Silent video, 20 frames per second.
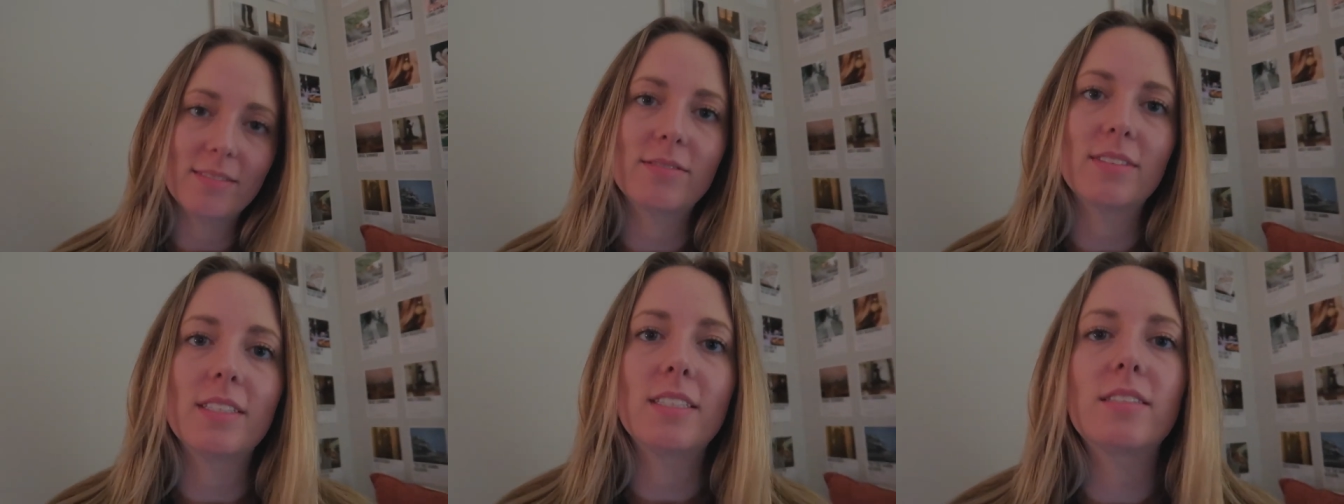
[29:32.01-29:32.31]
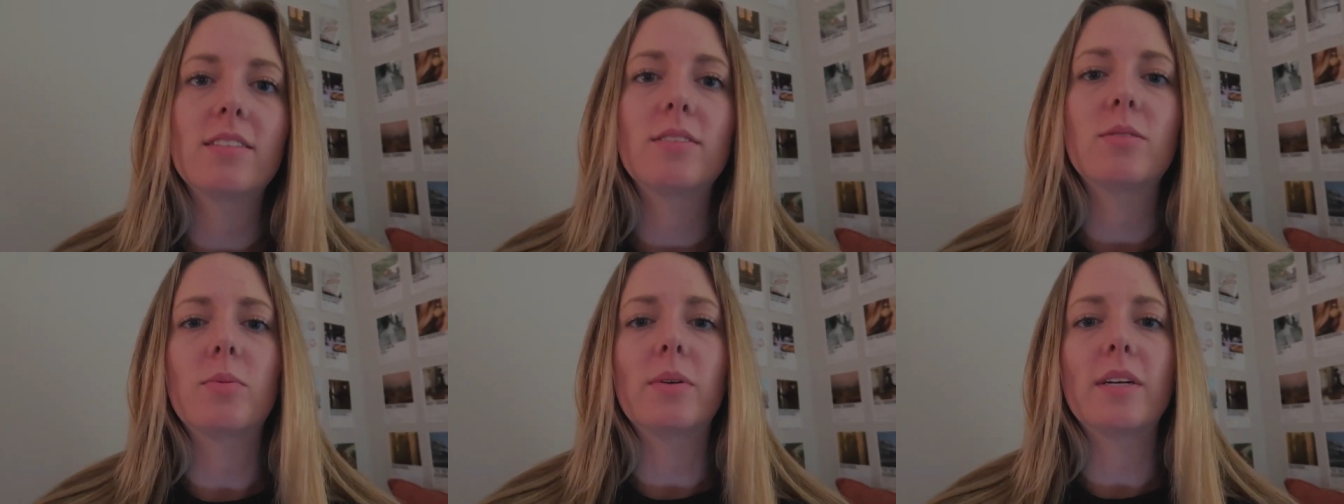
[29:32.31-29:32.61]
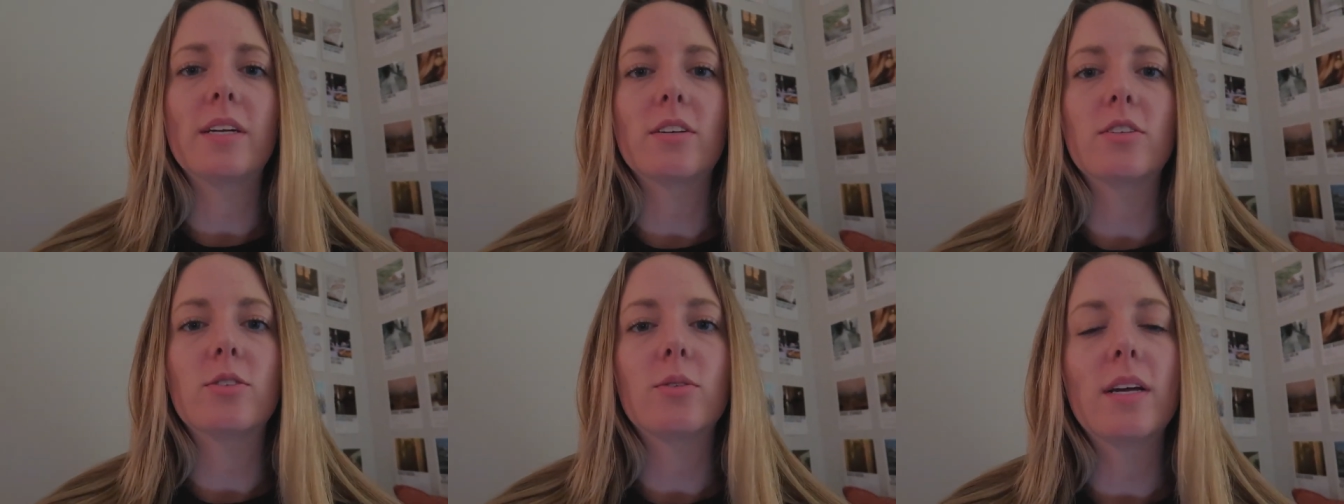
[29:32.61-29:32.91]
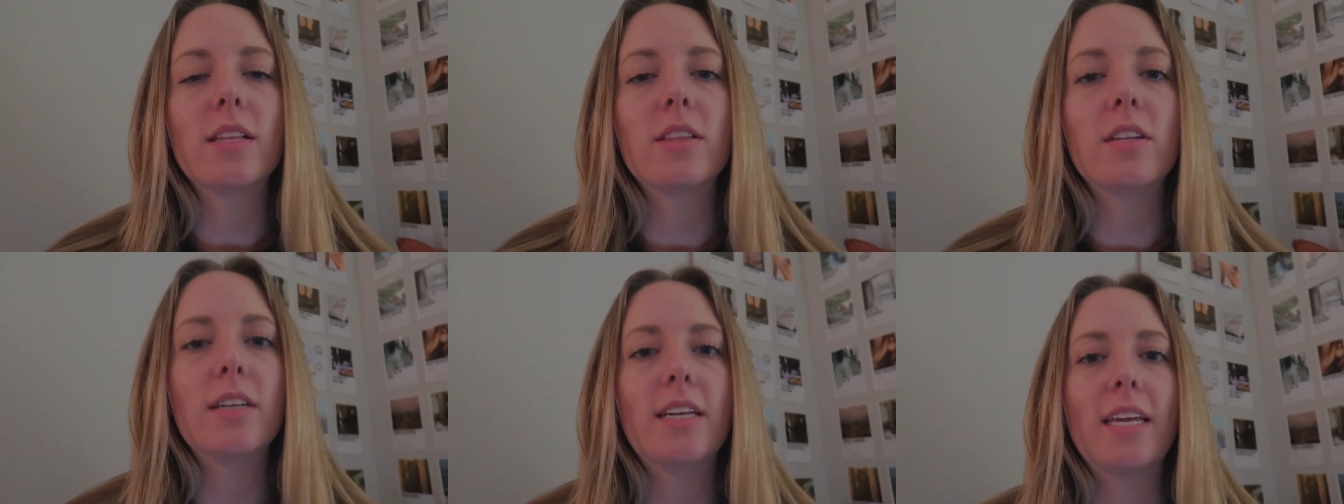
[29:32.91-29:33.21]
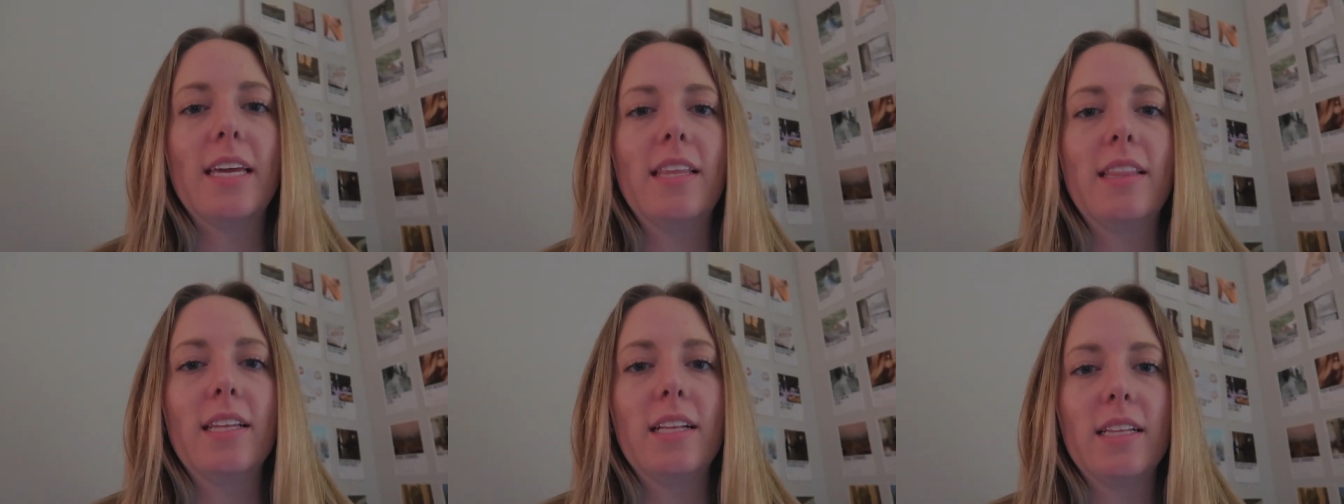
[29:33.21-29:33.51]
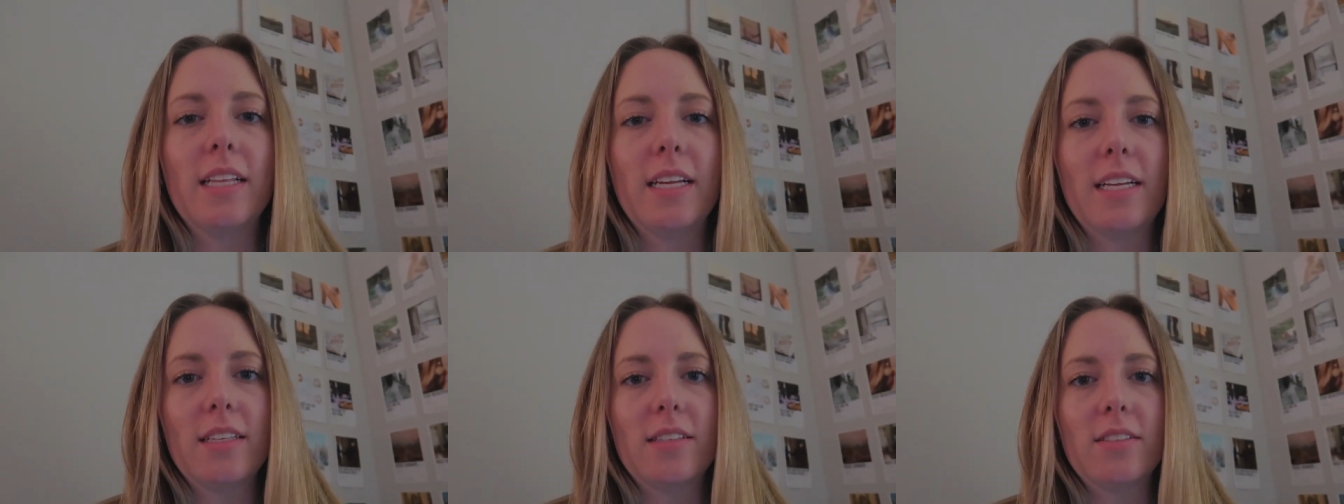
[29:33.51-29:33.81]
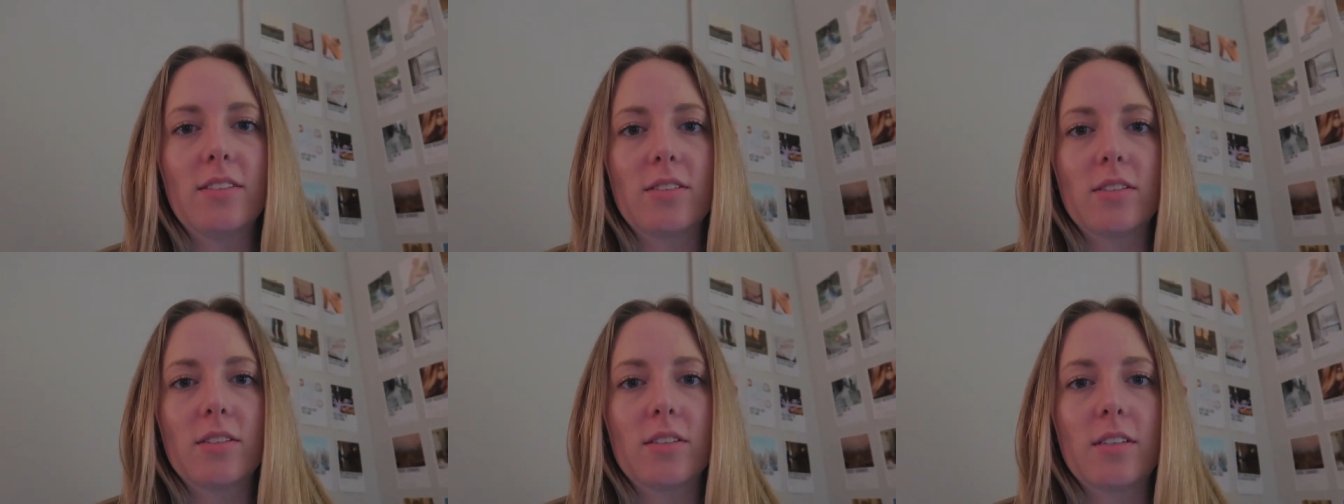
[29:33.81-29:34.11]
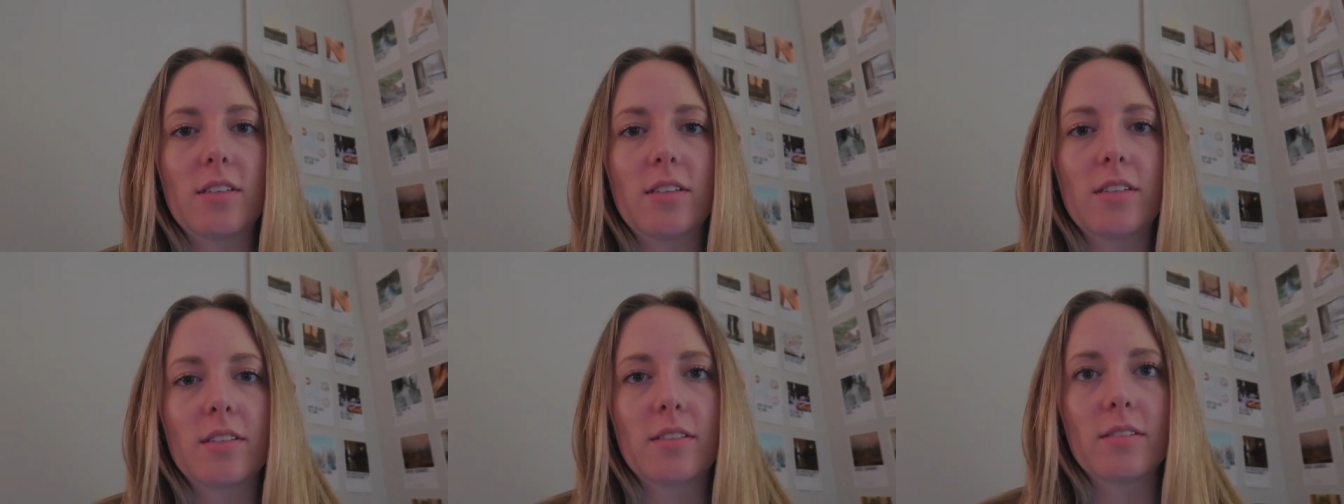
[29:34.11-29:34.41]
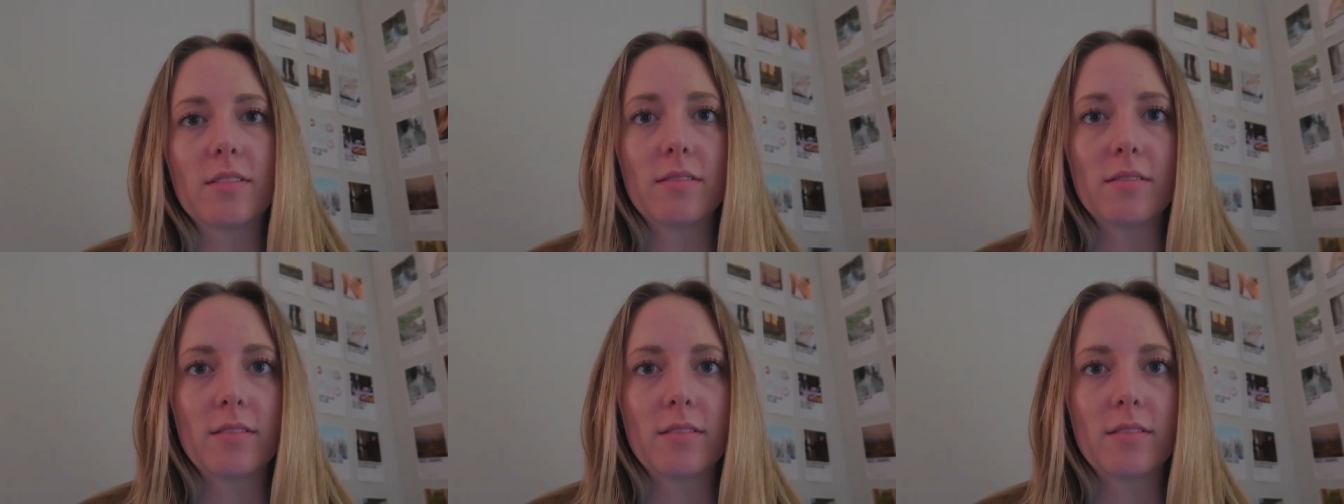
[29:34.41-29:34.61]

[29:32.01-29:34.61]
This is weird. Do I look in the lens or...